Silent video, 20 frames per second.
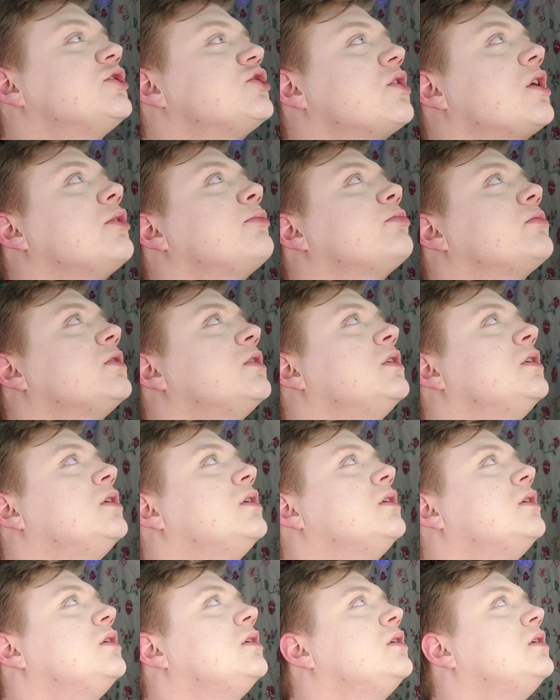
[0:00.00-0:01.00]
sharp.
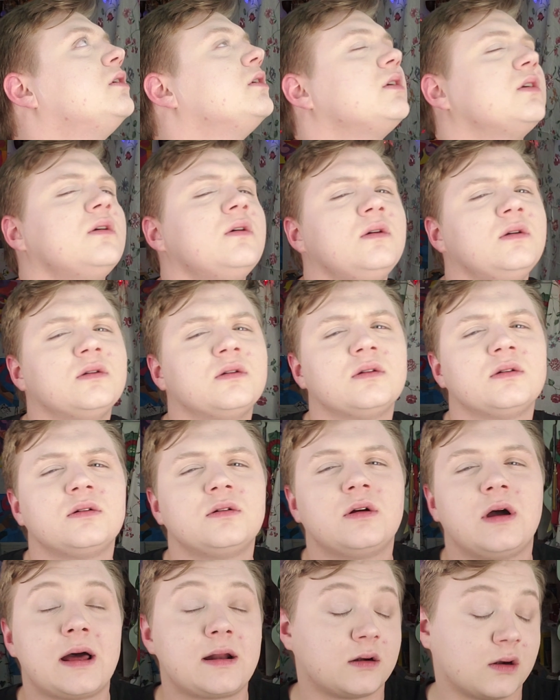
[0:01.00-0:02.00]
You know? I